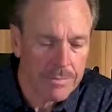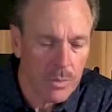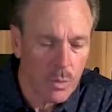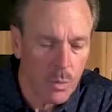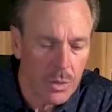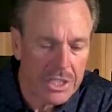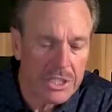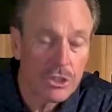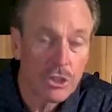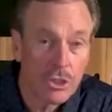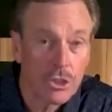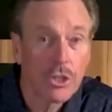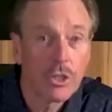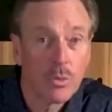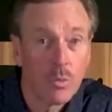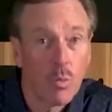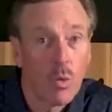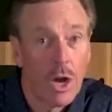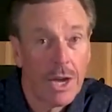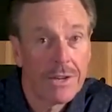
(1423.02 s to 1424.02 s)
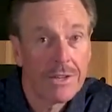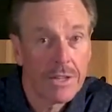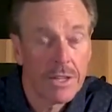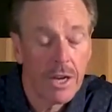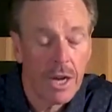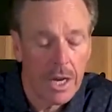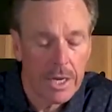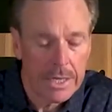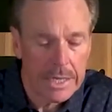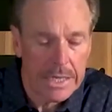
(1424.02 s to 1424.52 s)
We should want
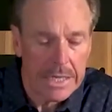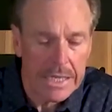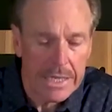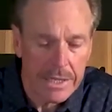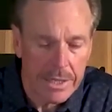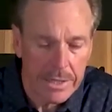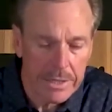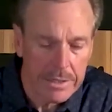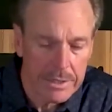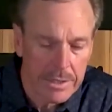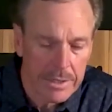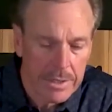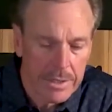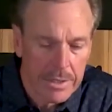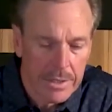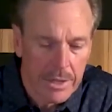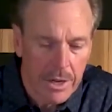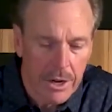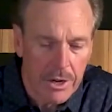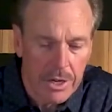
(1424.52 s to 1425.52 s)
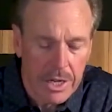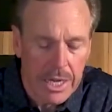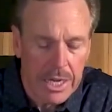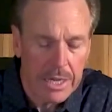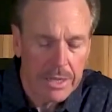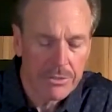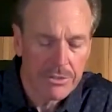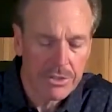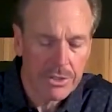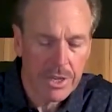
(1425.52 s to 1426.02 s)
God leading our
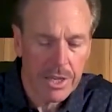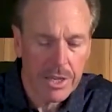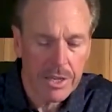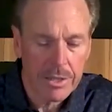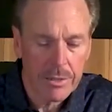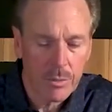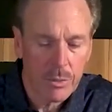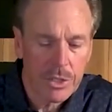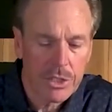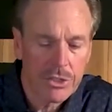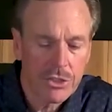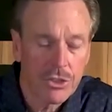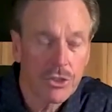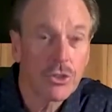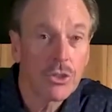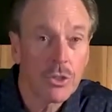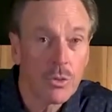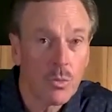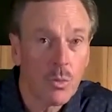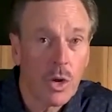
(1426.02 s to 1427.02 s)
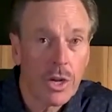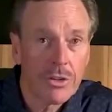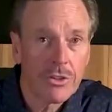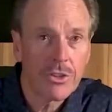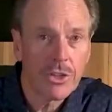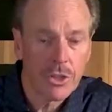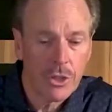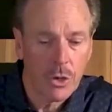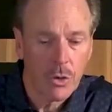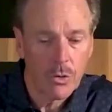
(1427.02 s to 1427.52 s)
lives, and we should want
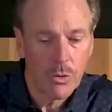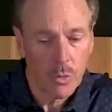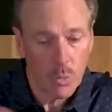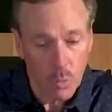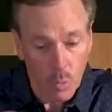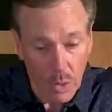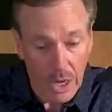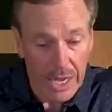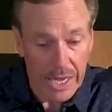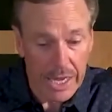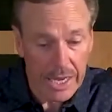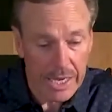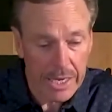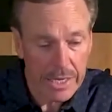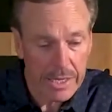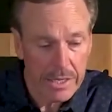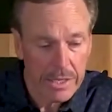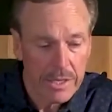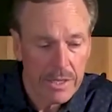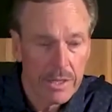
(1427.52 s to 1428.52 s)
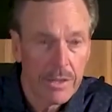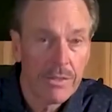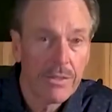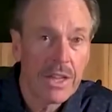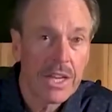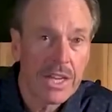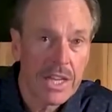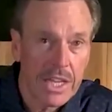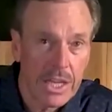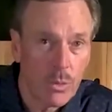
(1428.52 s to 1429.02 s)
to go the way
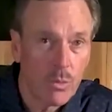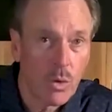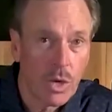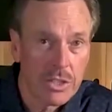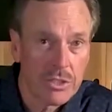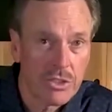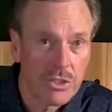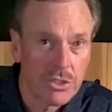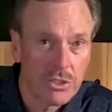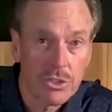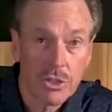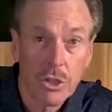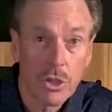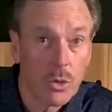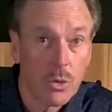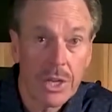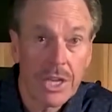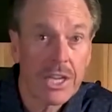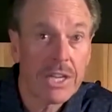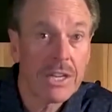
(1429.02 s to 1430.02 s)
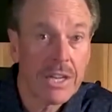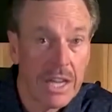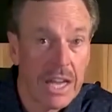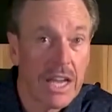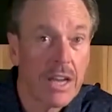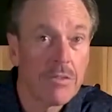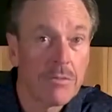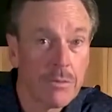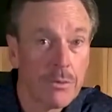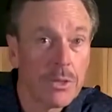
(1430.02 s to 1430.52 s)
that He wants us to go in
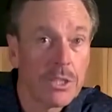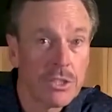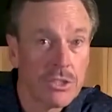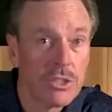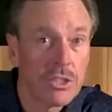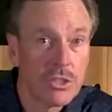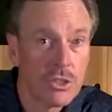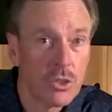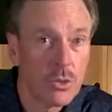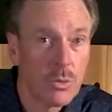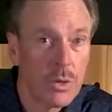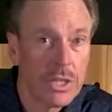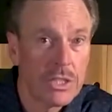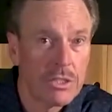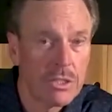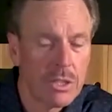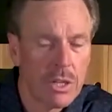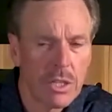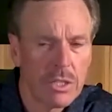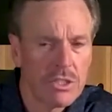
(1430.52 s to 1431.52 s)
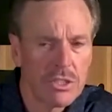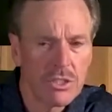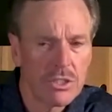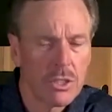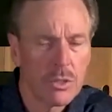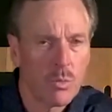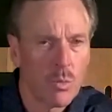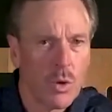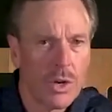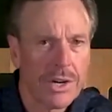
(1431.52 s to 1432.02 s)
every situation, not just
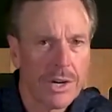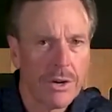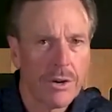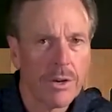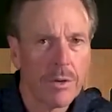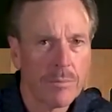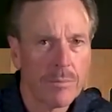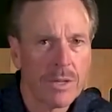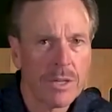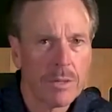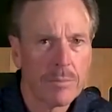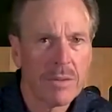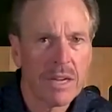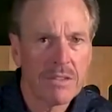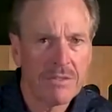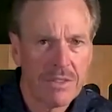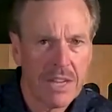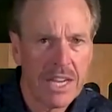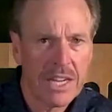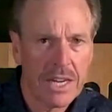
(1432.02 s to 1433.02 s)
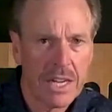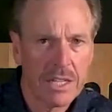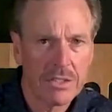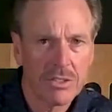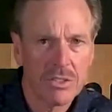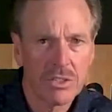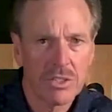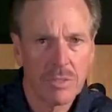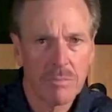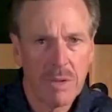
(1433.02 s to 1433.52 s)
in one area, but in my
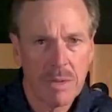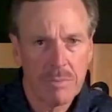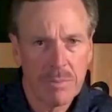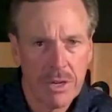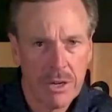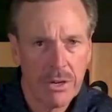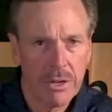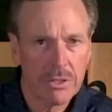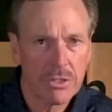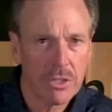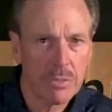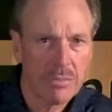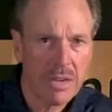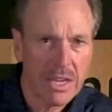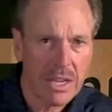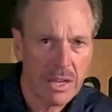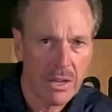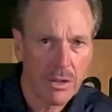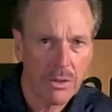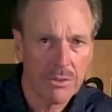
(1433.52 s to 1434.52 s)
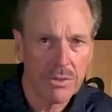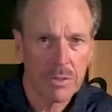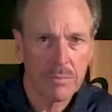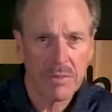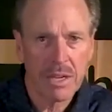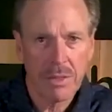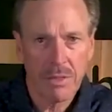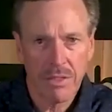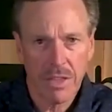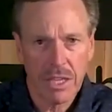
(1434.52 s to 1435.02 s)
finances, in my marriage, in my health, in
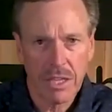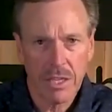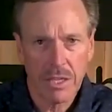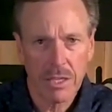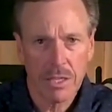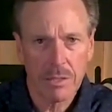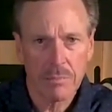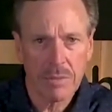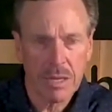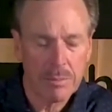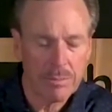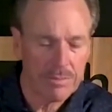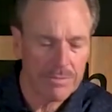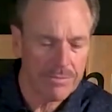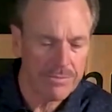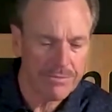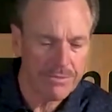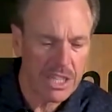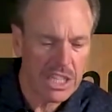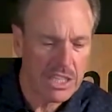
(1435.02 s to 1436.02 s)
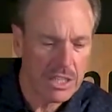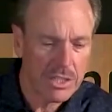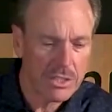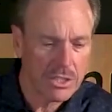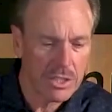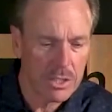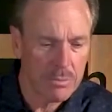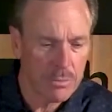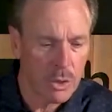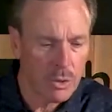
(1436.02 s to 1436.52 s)
my thinking, in my
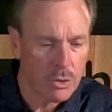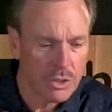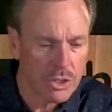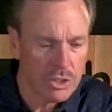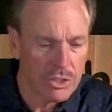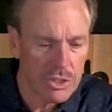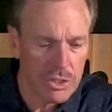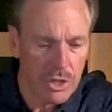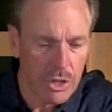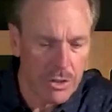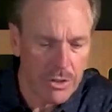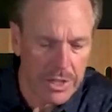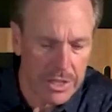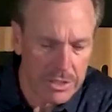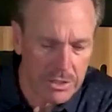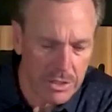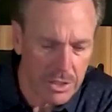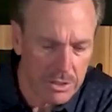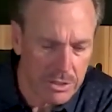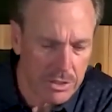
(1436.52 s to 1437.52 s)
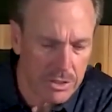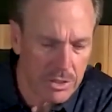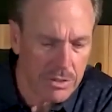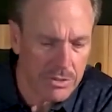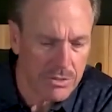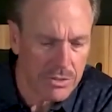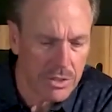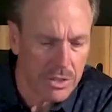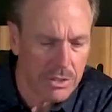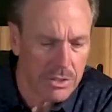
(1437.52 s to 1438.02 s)
feelings and emotions and all that stuff
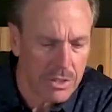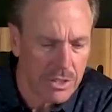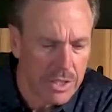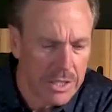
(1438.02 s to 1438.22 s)
says.